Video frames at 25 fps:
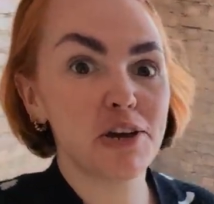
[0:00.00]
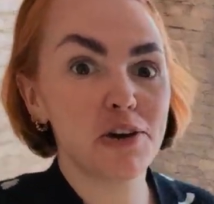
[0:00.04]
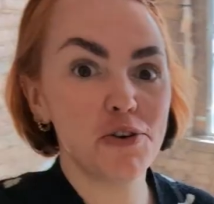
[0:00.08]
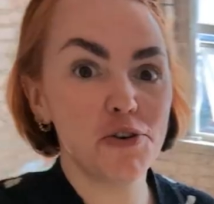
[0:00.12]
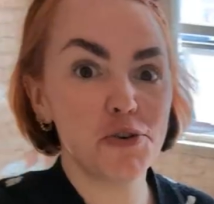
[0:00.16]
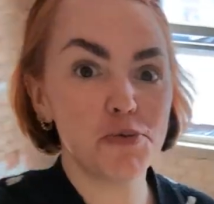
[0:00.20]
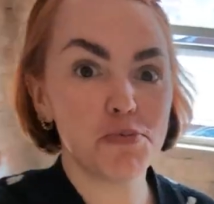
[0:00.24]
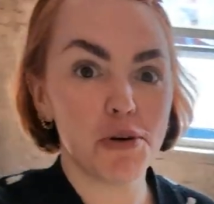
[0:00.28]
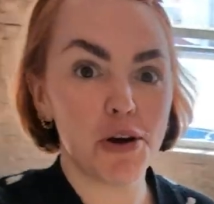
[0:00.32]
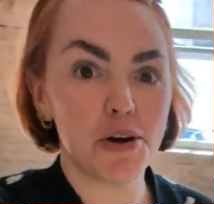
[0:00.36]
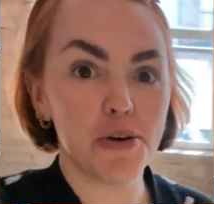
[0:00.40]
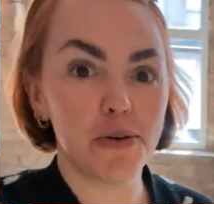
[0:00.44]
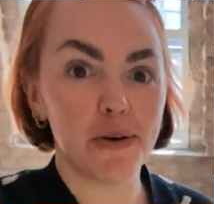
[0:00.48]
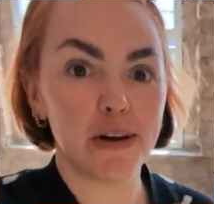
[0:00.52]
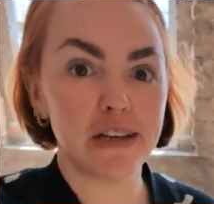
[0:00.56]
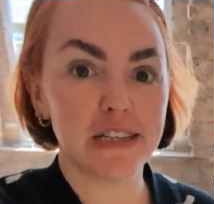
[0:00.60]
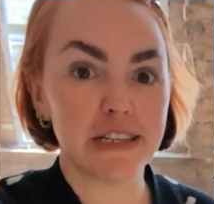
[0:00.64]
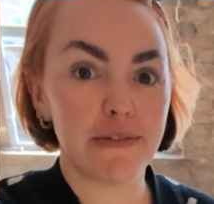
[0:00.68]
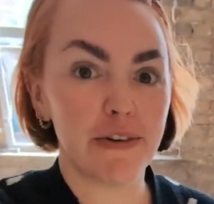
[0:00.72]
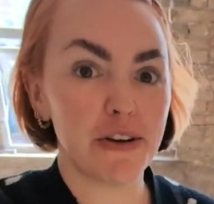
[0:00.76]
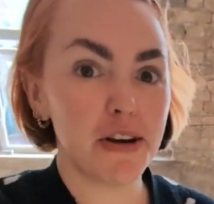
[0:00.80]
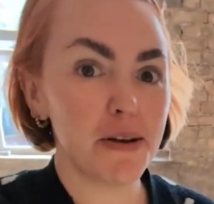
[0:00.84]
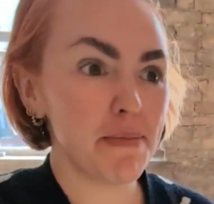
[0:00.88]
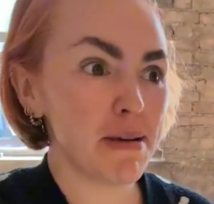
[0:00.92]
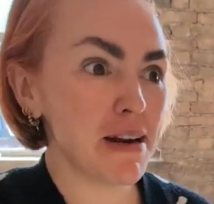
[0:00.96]
Huge
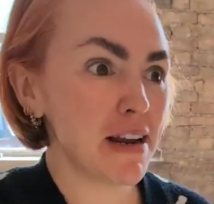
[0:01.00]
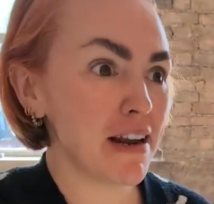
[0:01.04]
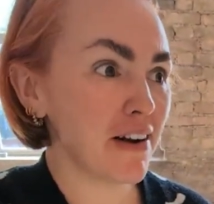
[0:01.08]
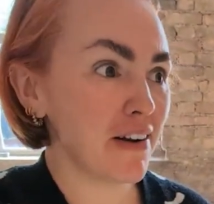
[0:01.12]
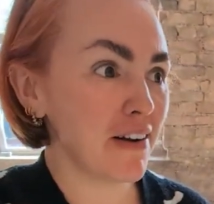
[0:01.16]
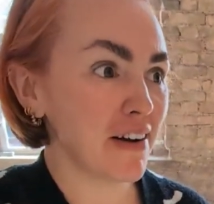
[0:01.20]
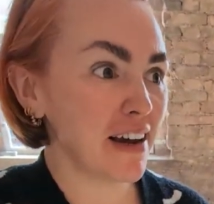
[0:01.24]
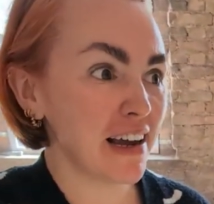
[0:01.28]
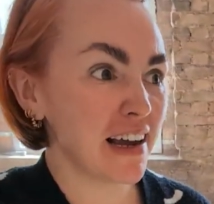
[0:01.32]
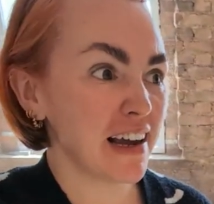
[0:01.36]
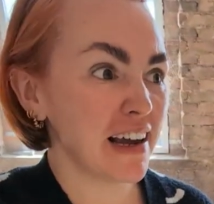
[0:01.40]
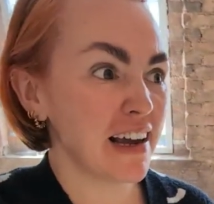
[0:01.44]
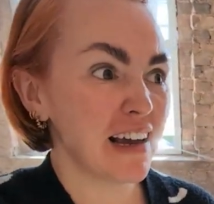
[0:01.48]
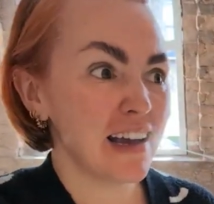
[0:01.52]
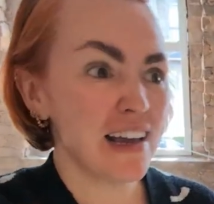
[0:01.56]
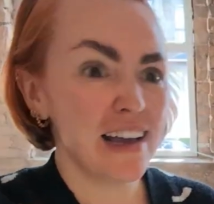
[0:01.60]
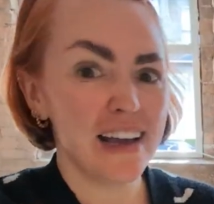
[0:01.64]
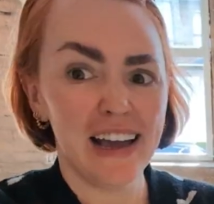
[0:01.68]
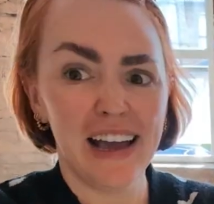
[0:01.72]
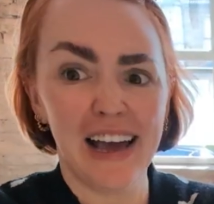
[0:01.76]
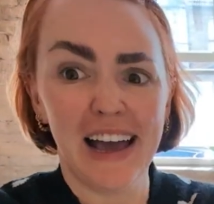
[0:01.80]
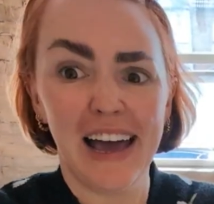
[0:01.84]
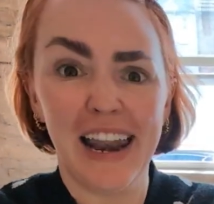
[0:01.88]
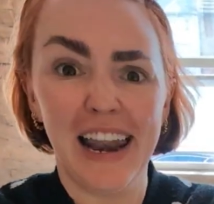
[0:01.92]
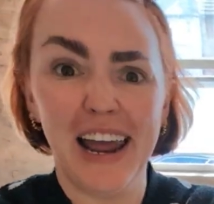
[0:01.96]
progress. They've only been here like
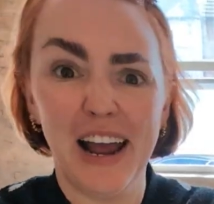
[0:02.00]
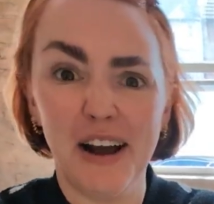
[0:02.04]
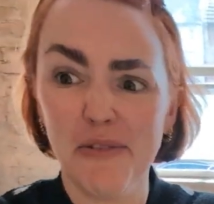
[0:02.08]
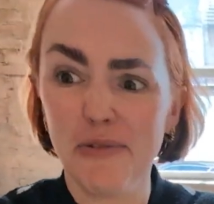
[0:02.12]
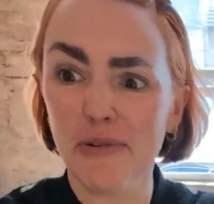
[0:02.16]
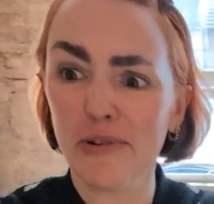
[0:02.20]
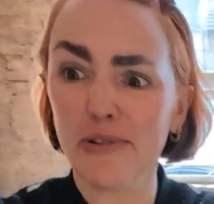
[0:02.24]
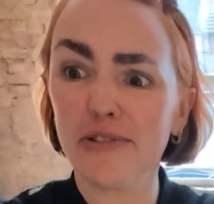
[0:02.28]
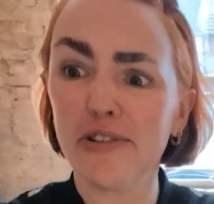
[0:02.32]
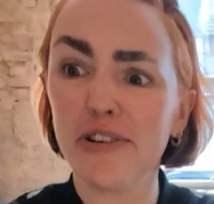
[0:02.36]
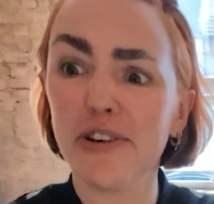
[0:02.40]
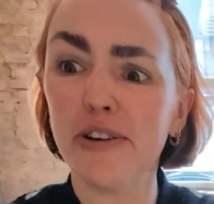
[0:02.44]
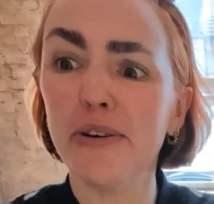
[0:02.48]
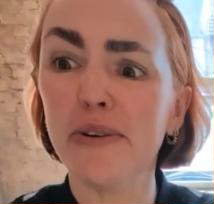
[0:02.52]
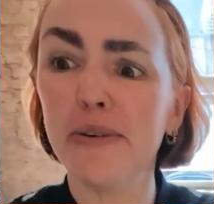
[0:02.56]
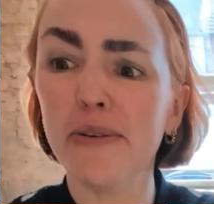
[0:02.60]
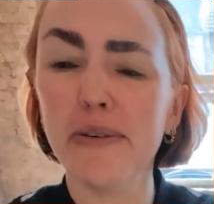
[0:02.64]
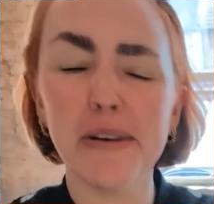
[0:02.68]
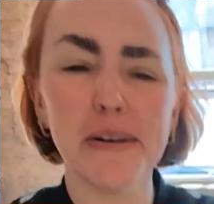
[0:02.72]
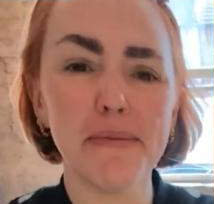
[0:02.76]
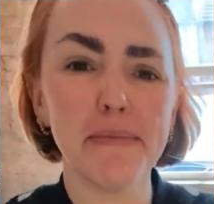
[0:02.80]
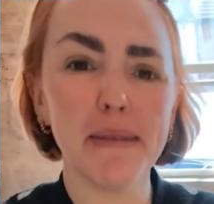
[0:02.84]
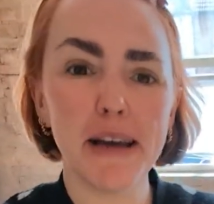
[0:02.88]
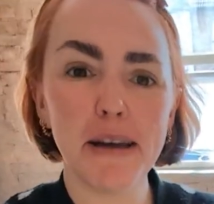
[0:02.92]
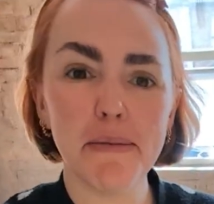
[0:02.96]
an hour or
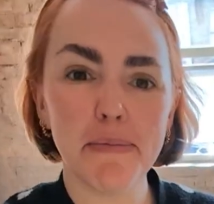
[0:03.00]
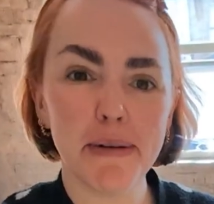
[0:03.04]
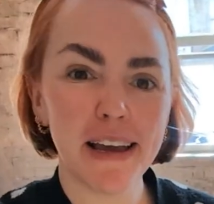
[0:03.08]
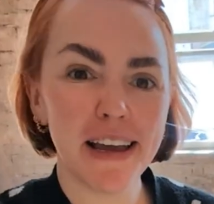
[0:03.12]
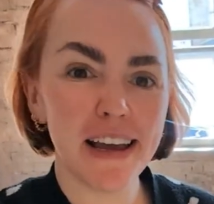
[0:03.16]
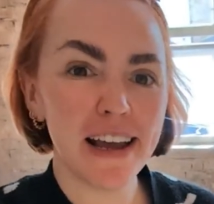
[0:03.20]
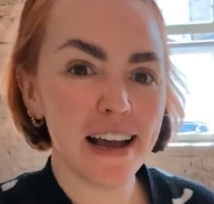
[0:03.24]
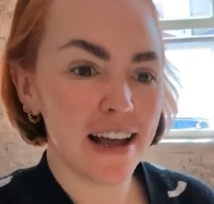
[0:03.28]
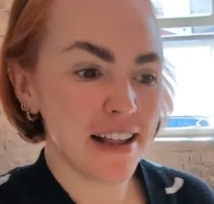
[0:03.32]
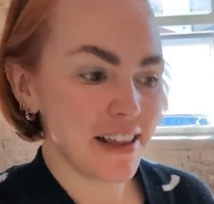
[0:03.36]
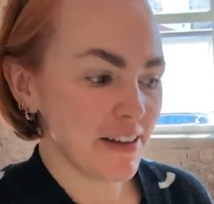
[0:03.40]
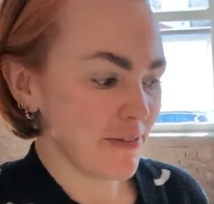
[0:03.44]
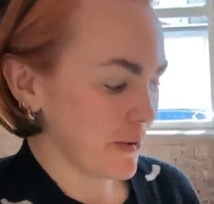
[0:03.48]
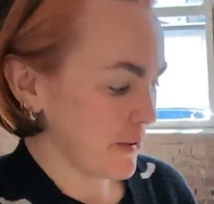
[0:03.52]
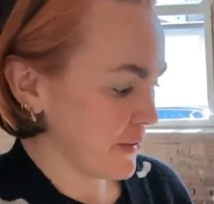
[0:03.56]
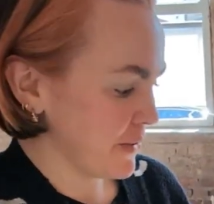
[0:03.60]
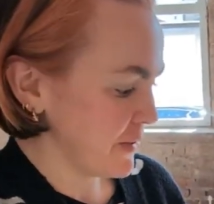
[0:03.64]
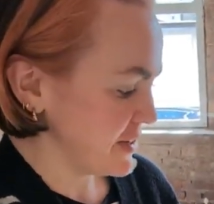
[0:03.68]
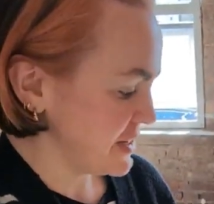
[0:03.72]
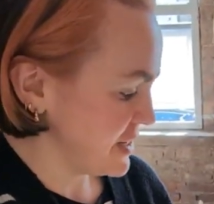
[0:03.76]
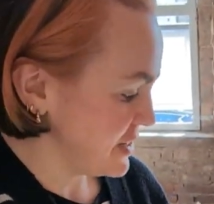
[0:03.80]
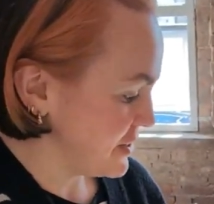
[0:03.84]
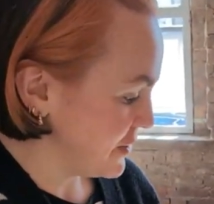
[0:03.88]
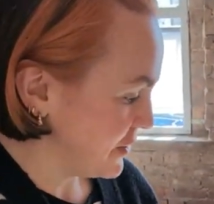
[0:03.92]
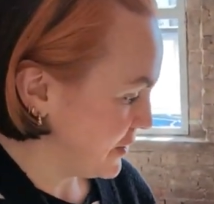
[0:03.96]
two maybe, and
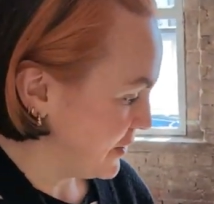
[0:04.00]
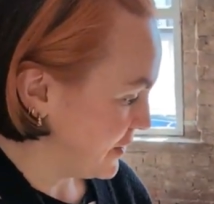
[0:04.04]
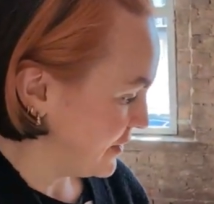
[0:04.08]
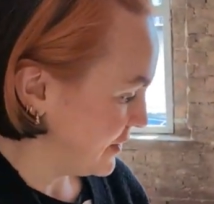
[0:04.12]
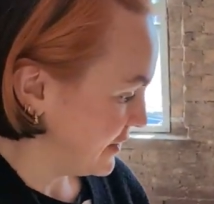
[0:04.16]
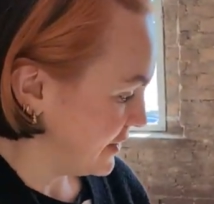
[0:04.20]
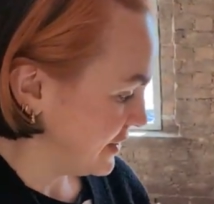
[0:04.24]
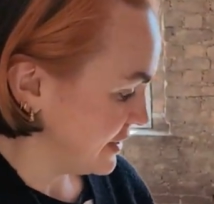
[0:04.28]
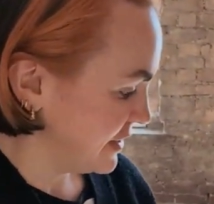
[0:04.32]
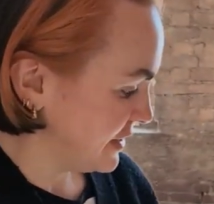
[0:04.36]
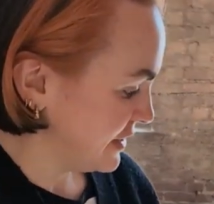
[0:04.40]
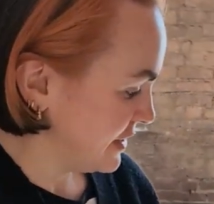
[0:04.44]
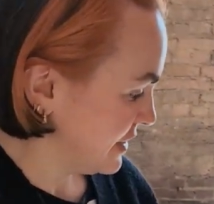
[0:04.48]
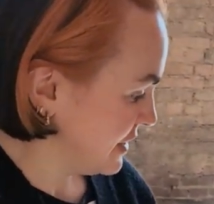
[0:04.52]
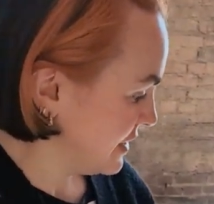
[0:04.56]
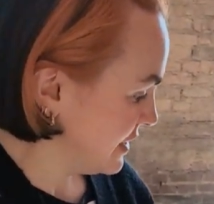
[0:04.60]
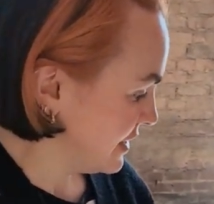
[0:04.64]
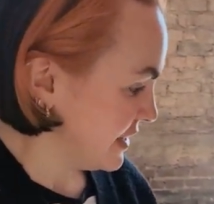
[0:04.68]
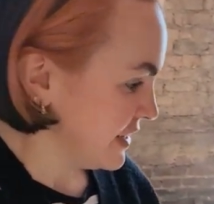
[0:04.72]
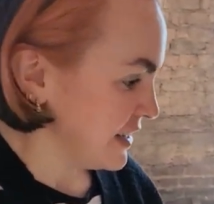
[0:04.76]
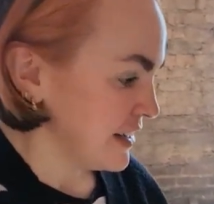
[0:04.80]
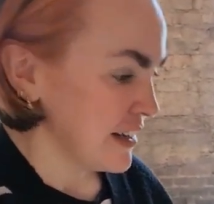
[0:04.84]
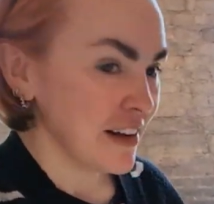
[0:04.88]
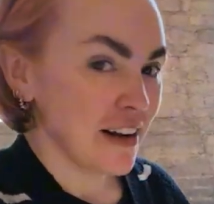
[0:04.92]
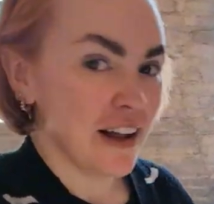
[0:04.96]
they've already got
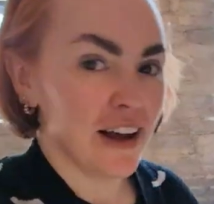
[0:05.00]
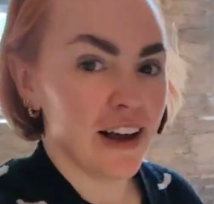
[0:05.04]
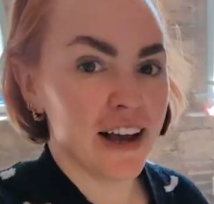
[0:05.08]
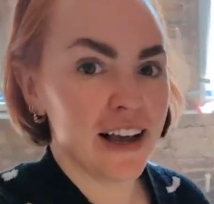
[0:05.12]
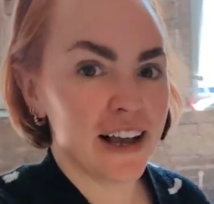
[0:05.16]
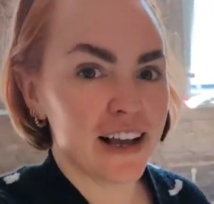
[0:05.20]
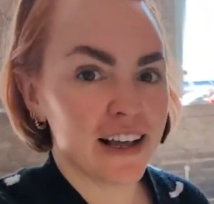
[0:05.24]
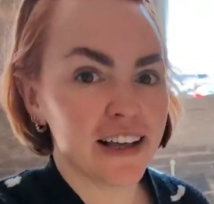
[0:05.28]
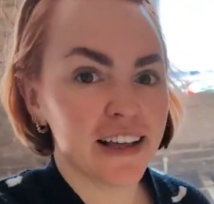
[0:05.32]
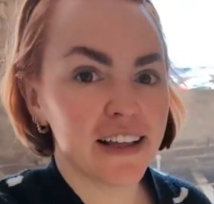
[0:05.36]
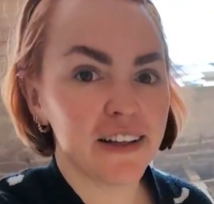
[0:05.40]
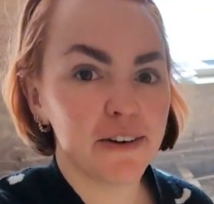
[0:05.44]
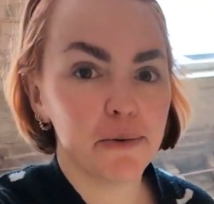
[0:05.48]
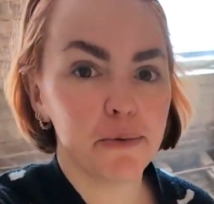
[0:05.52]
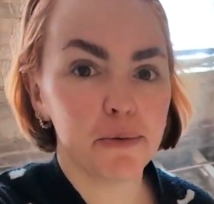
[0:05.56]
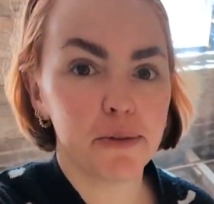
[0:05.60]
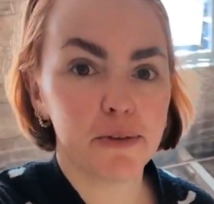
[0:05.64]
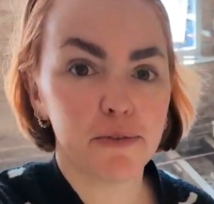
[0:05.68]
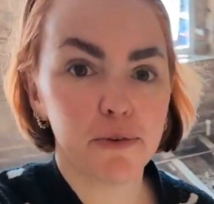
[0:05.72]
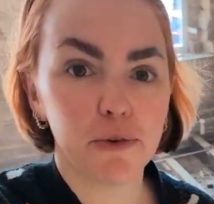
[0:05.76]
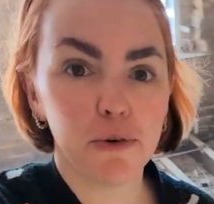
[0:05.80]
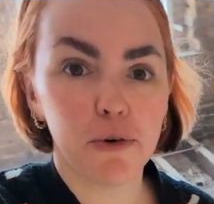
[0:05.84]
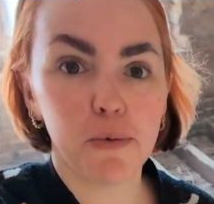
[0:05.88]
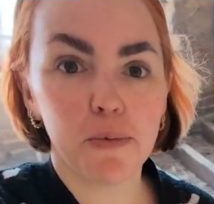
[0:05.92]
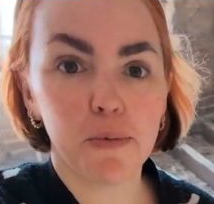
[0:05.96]
like all the